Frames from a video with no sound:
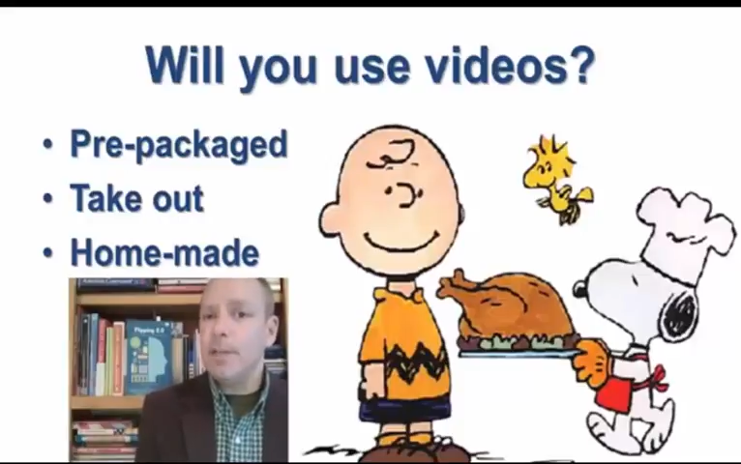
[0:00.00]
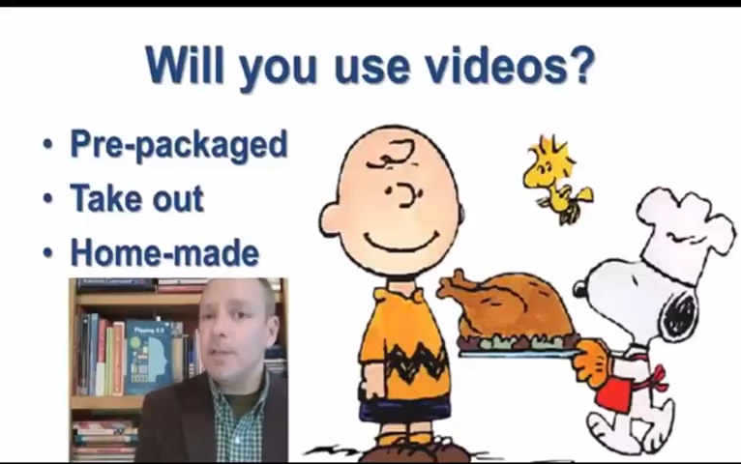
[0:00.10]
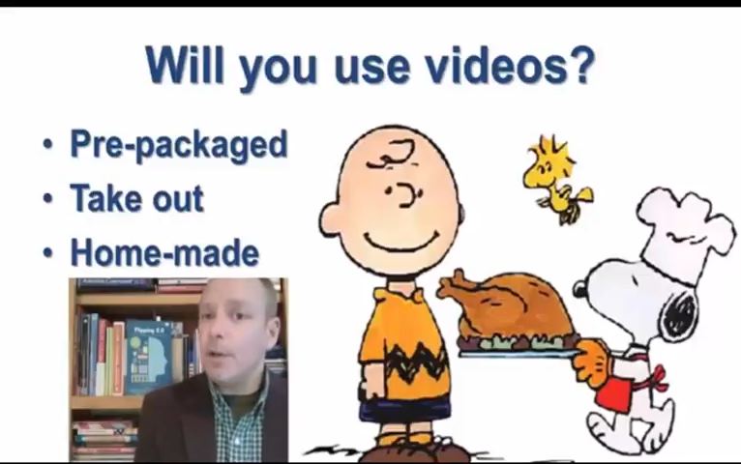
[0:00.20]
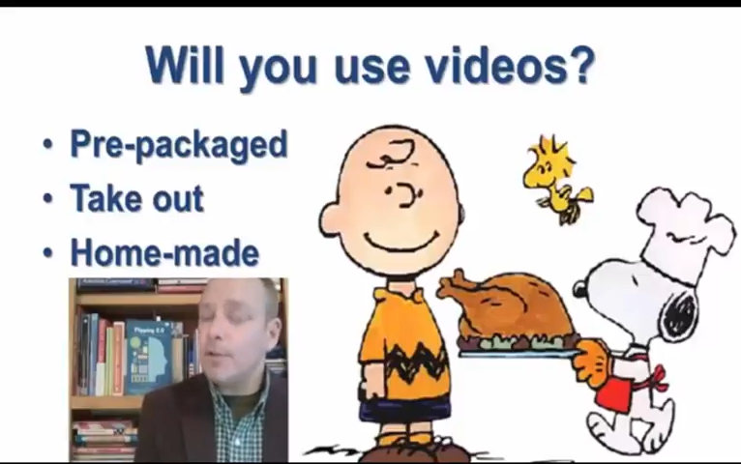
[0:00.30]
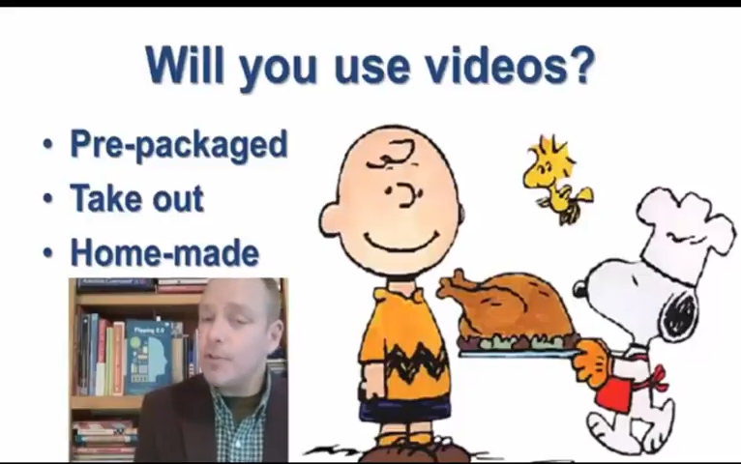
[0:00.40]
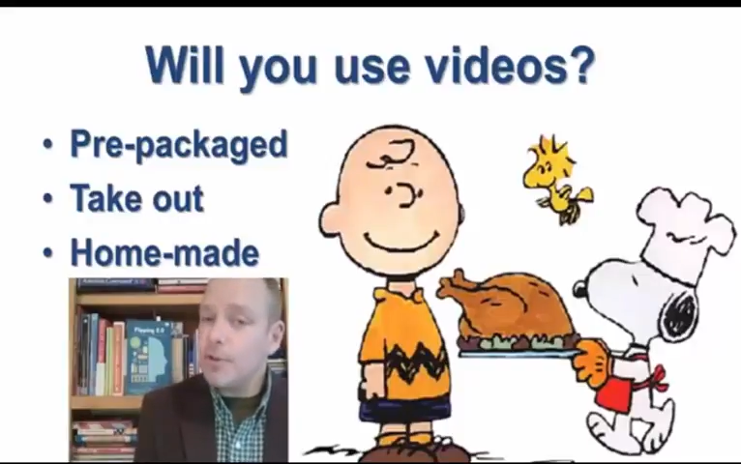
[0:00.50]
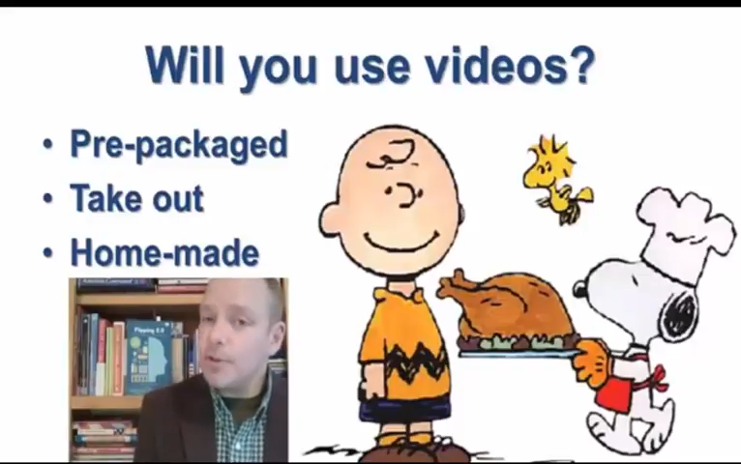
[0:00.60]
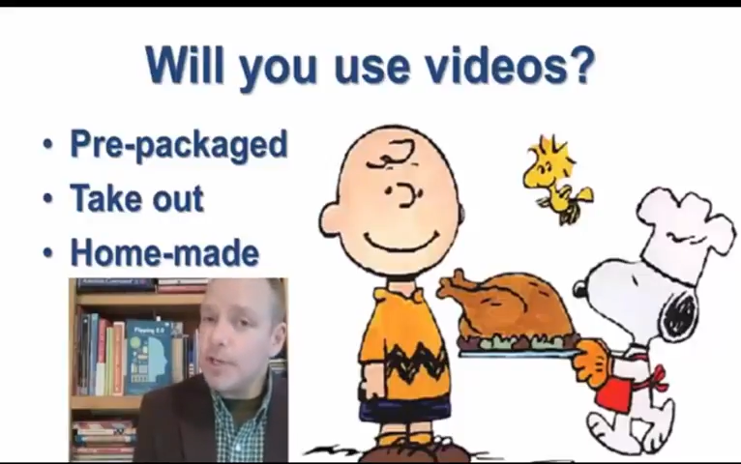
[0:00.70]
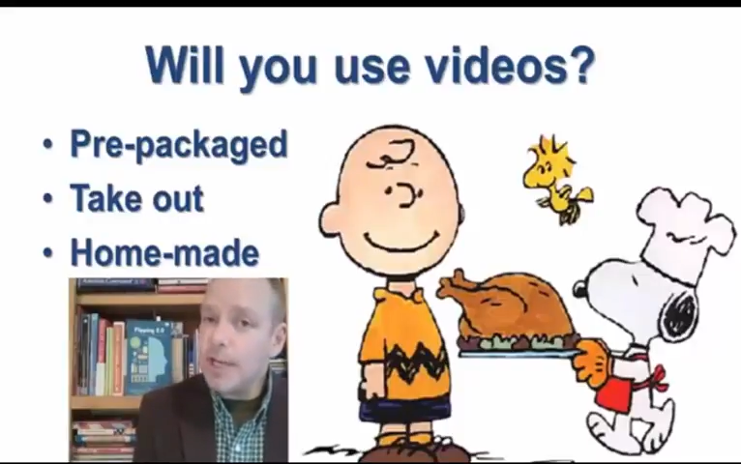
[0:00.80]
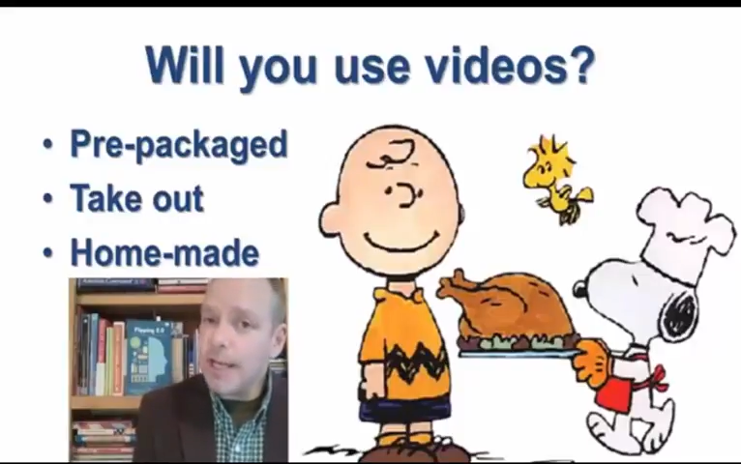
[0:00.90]
You also know
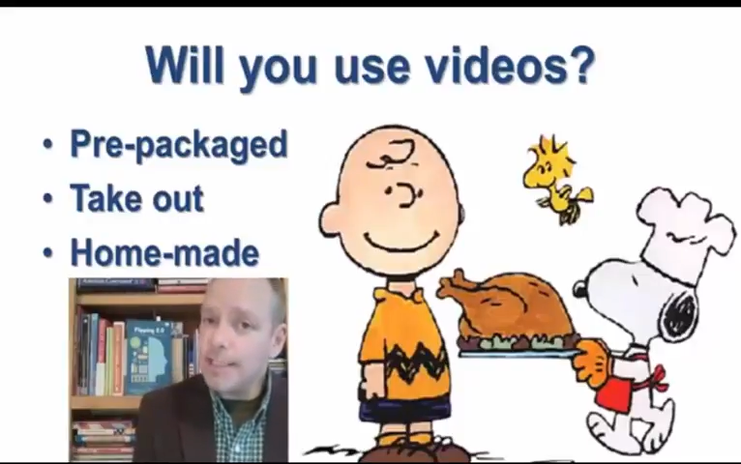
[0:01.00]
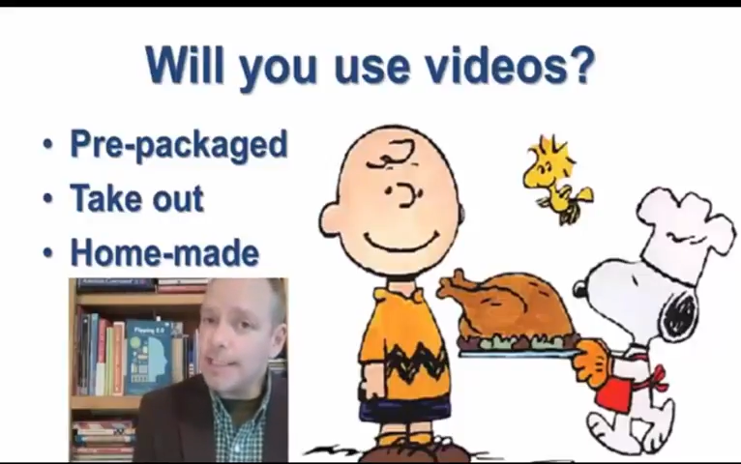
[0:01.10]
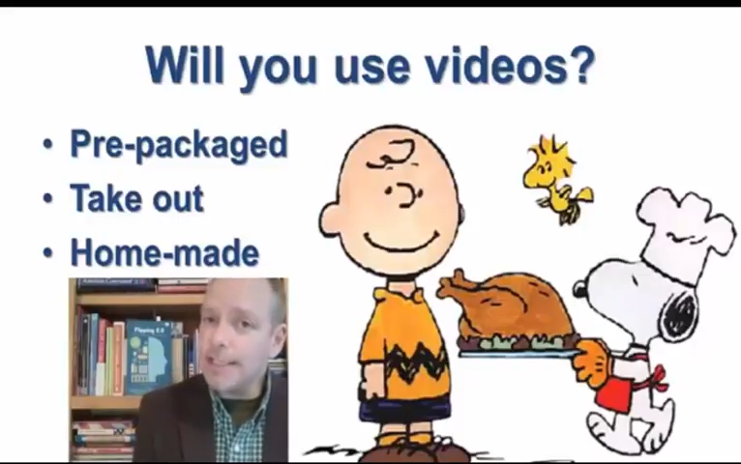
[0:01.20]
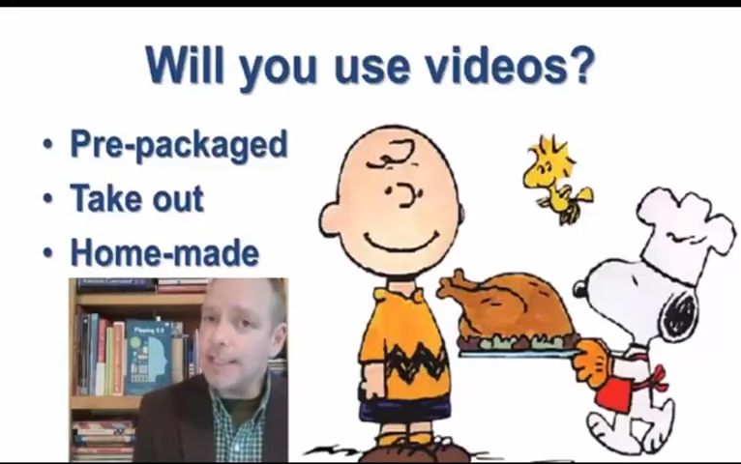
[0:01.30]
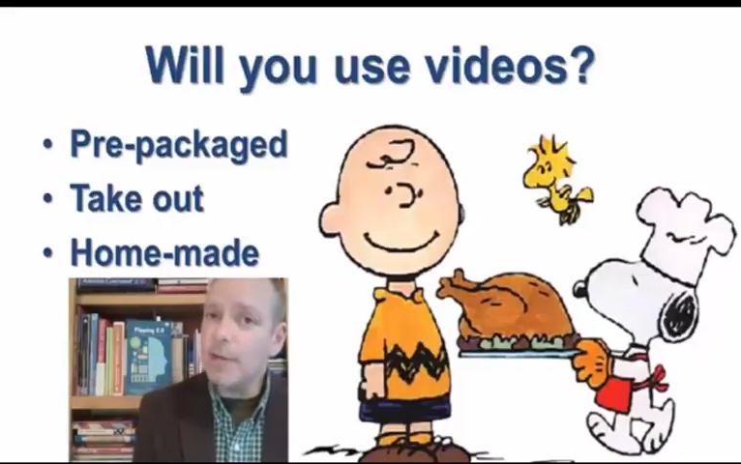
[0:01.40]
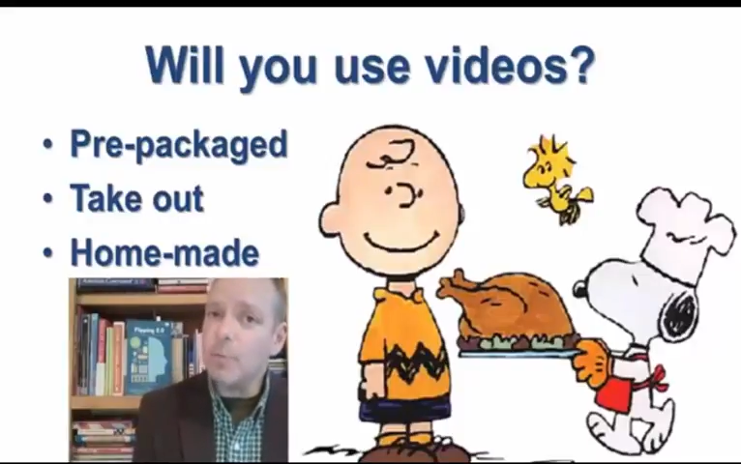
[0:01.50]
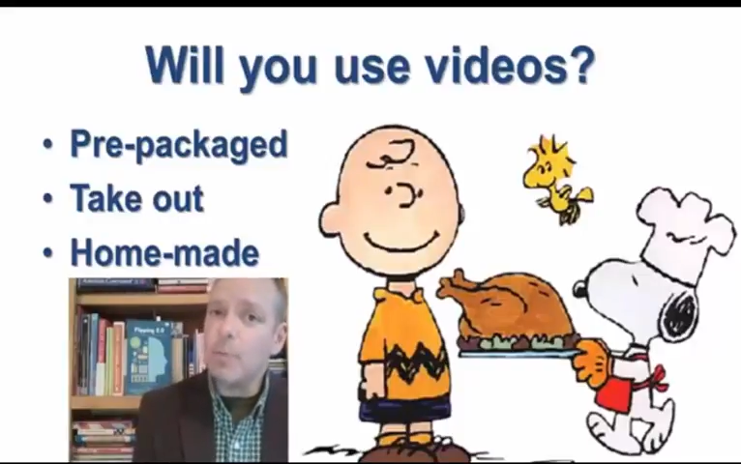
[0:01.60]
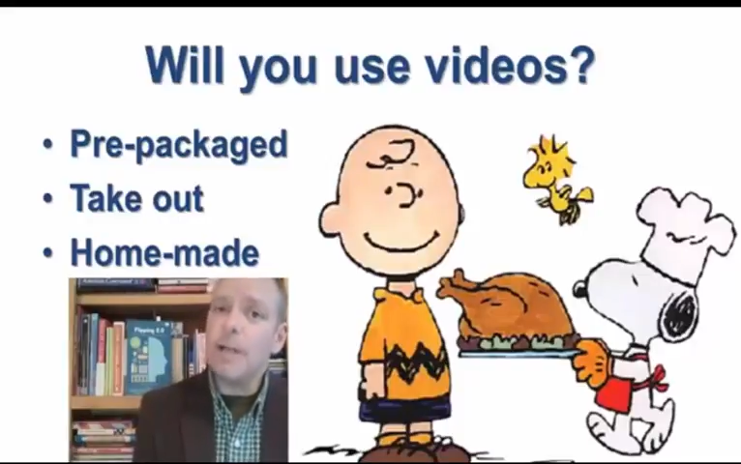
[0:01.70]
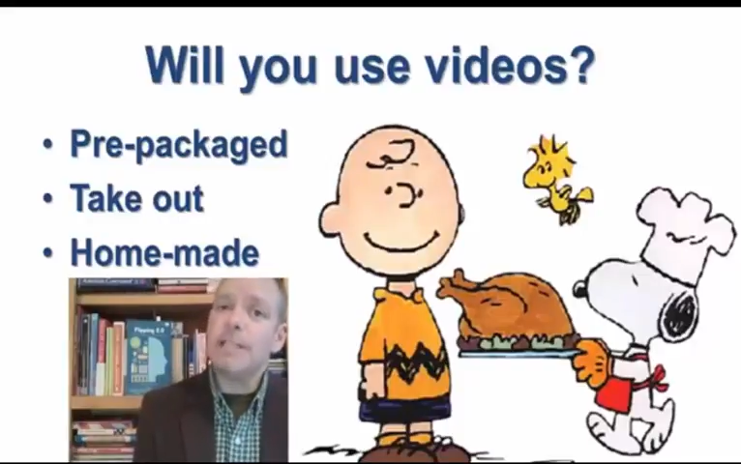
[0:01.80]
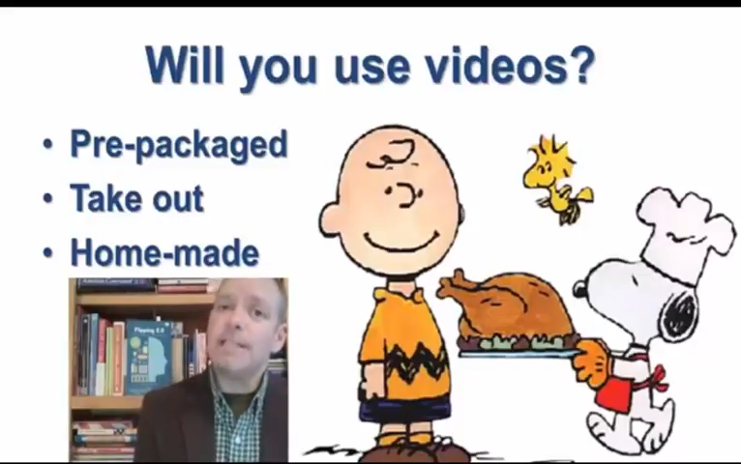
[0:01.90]
your content and
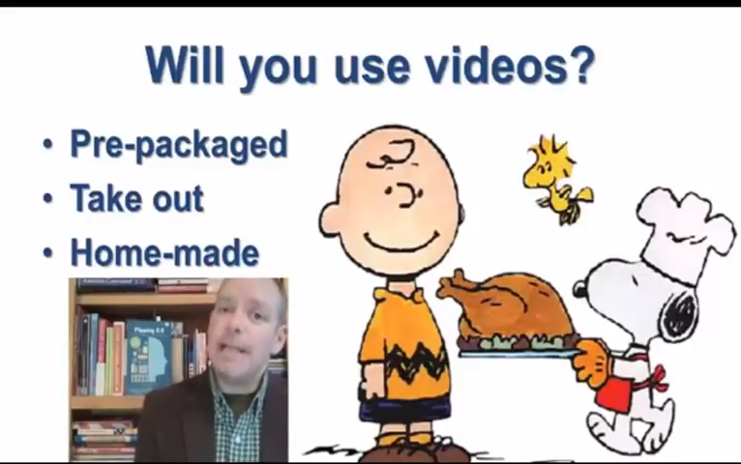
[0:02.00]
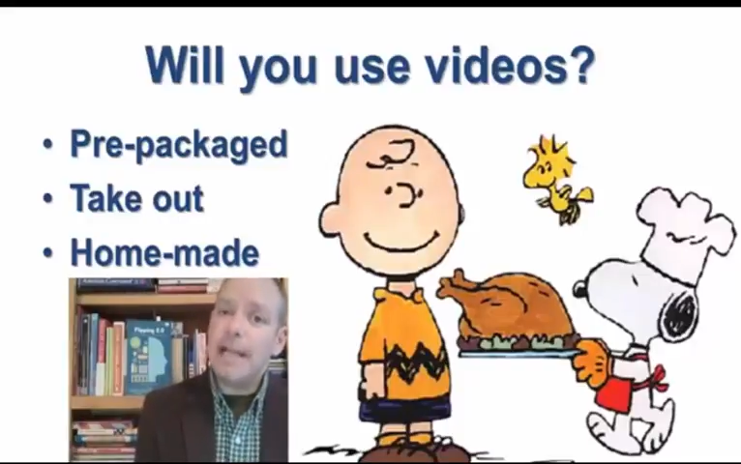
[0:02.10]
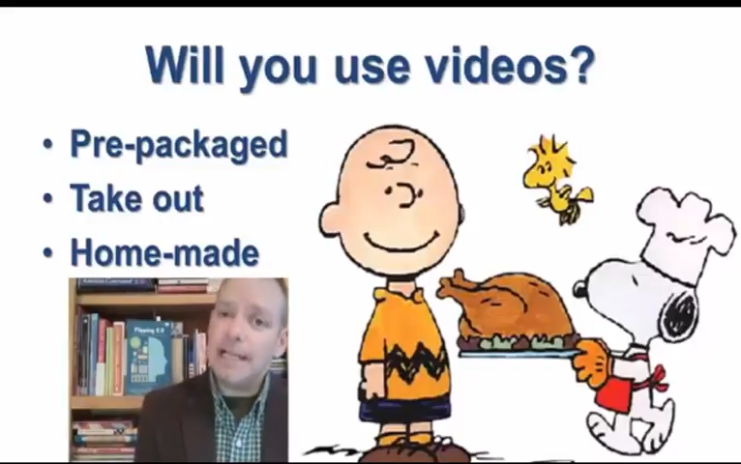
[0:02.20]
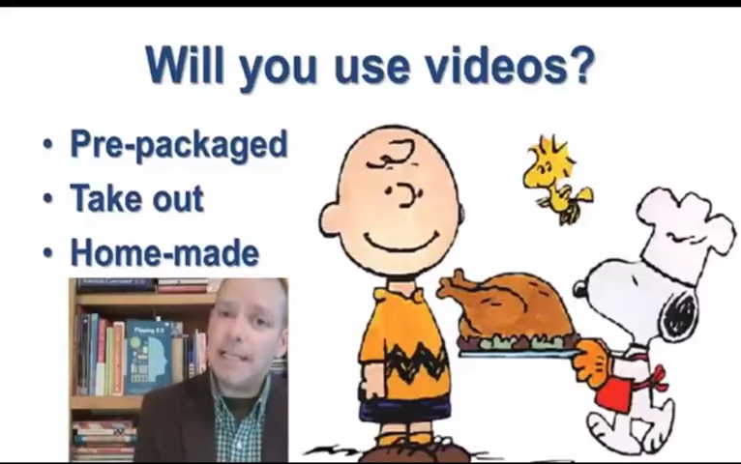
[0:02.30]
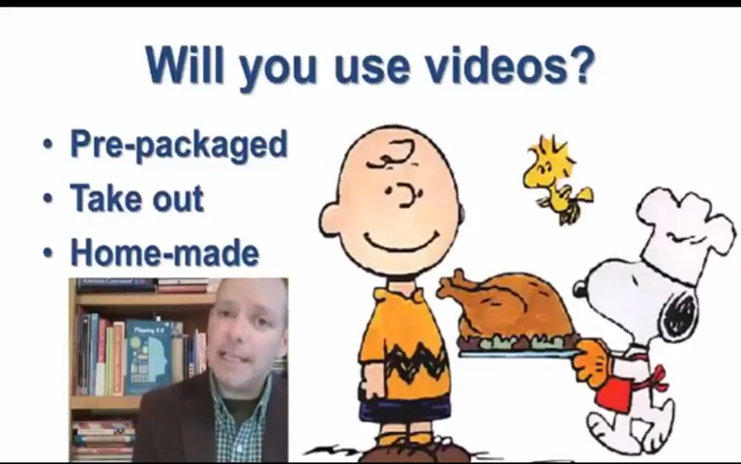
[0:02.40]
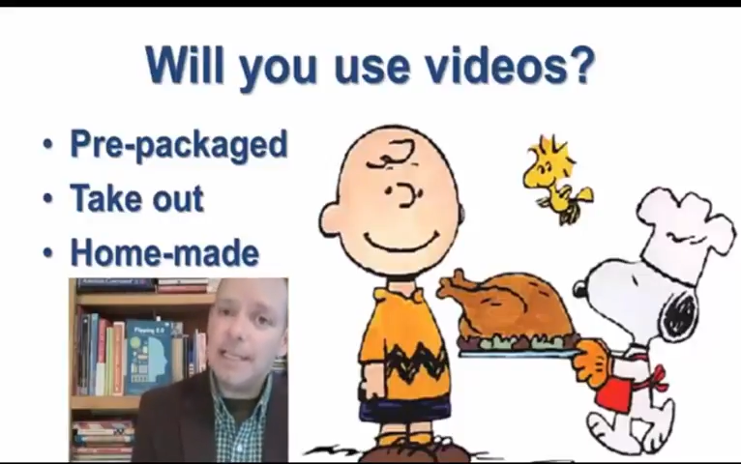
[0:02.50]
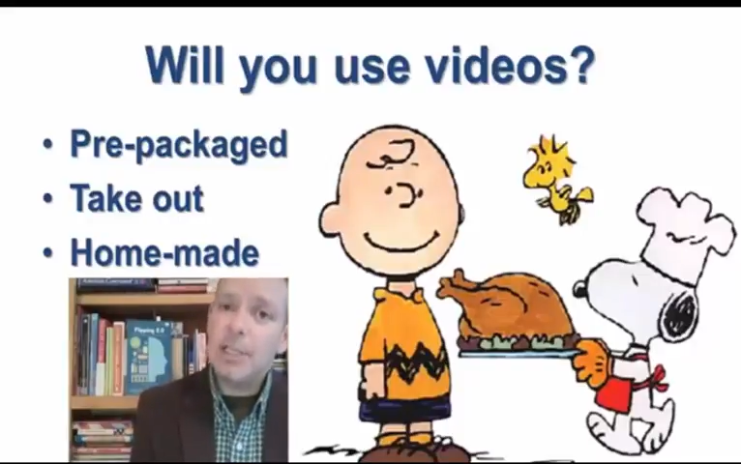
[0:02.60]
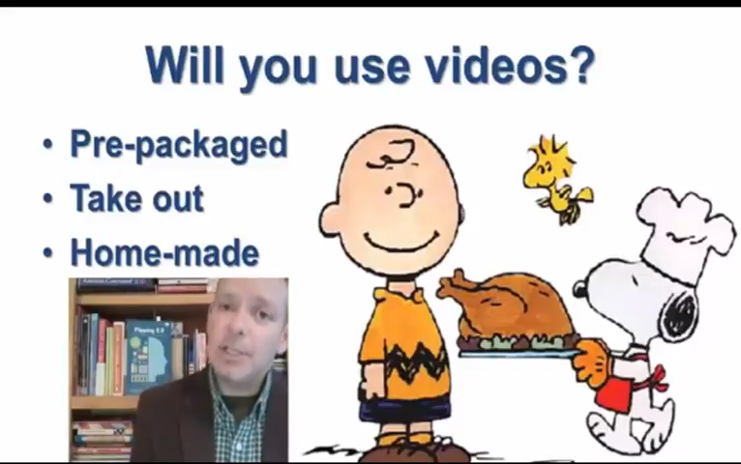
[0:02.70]
what exactly